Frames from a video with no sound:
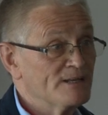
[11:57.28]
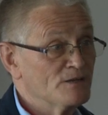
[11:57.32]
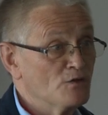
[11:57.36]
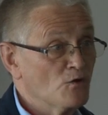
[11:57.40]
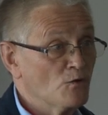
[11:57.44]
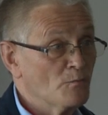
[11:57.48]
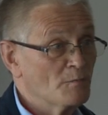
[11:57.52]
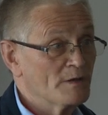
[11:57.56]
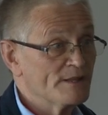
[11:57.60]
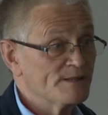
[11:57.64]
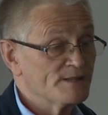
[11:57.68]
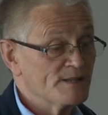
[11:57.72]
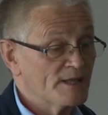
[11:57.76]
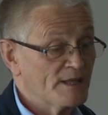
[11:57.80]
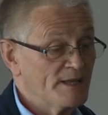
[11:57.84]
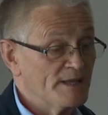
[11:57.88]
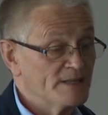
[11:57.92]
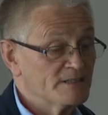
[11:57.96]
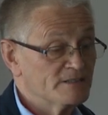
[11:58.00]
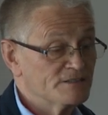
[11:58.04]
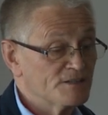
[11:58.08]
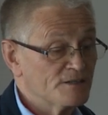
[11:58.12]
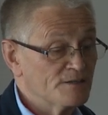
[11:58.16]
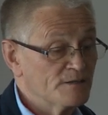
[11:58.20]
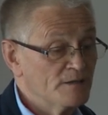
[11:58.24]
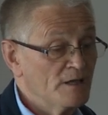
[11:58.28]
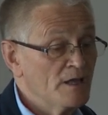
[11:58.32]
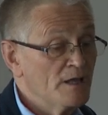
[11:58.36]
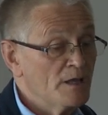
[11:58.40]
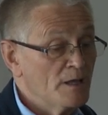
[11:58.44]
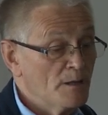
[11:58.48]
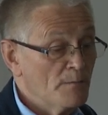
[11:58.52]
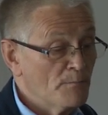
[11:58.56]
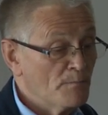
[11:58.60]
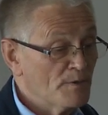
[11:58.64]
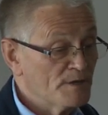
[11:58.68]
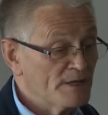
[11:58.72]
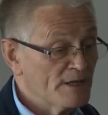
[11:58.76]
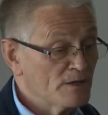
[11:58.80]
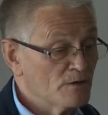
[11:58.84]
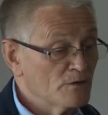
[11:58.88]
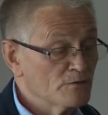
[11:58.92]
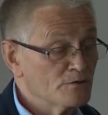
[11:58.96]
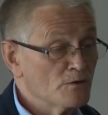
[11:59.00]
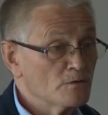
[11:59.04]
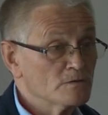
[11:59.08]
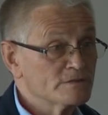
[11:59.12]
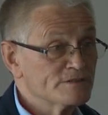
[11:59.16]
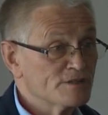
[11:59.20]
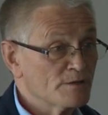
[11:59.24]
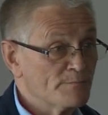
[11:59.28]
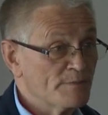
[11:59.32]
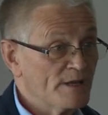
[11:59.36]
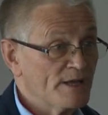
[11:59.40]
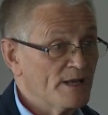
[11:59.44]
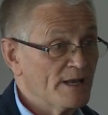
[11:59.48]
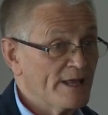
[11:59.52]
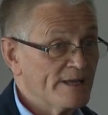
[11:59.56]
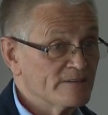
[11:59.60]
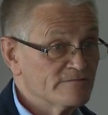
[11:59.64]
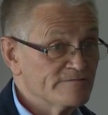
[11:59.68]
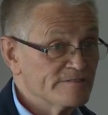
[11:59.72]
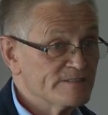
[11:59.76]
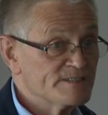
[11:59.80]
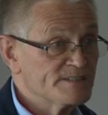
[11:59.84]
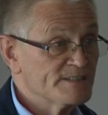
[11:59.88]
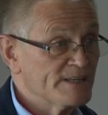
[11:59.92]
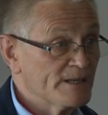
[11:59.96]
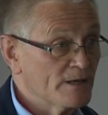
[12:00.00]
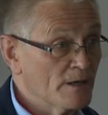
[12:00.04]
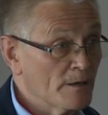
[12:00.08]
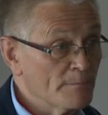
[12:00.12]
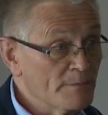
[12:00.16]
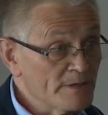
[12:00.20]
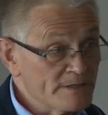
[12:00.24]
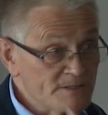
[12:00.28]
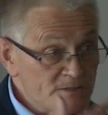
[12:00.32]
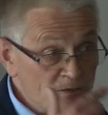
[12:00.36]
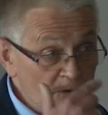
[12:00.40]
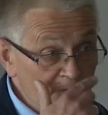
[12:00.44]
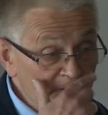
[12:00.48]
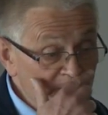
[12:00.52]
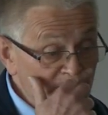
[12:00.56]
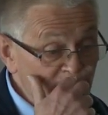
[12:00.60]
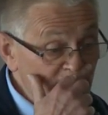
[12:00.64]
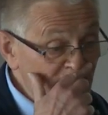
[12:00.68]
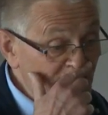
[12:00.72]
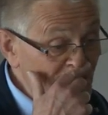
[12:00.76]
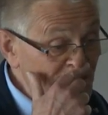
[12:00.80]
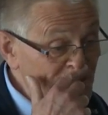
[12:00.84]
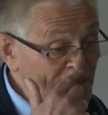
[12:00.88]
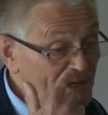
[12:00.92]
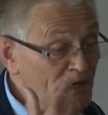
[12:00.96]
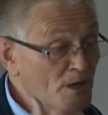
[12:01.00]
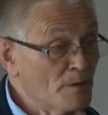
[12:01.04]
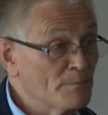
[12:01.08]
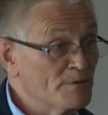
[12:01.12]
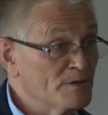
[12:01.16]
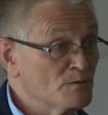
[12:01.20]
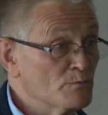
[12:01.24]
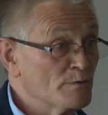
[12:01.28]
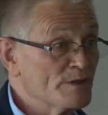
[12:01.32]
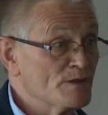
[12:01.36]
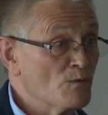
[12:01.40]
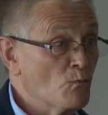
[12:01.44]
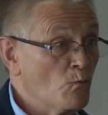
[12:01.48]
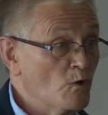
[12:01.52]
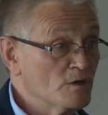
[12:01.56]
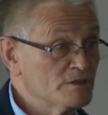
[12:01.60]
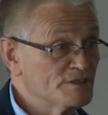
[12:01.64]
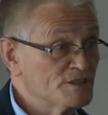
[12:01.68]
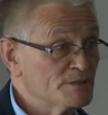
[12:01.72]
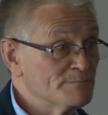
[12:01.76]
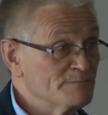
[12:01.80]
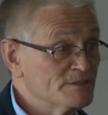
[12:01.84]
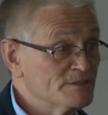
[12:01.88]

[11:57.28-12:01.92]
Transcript: normally the kitchen, but it could also be electricity cupboards, or if you've got a cupboard with a washing